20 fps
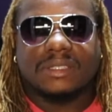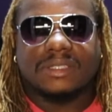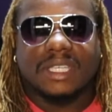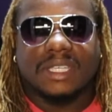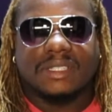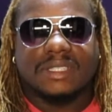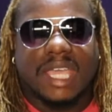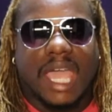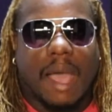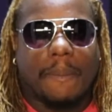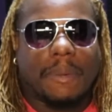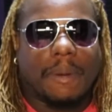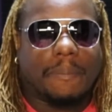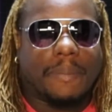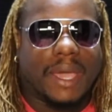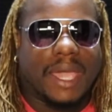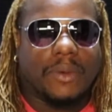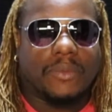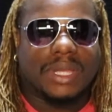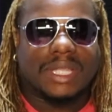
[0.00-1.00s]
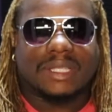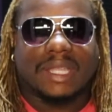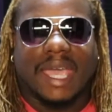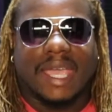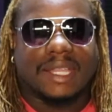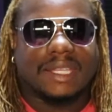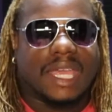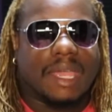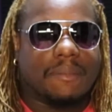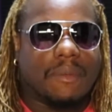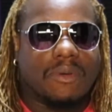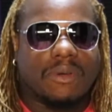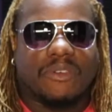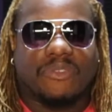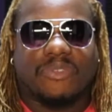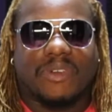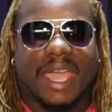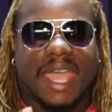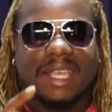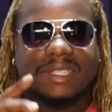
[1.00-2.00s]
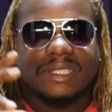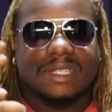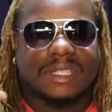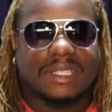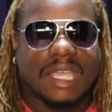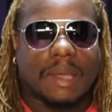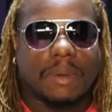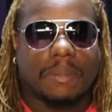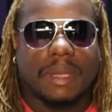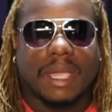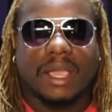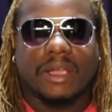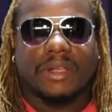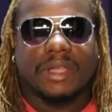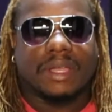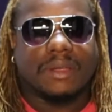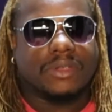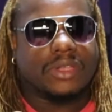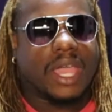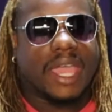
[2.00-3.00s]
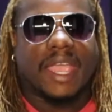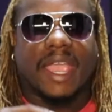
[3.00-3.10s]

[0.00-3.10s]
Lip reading: See, Tampa Bay, we think they moving fast in the Tampa Bay area.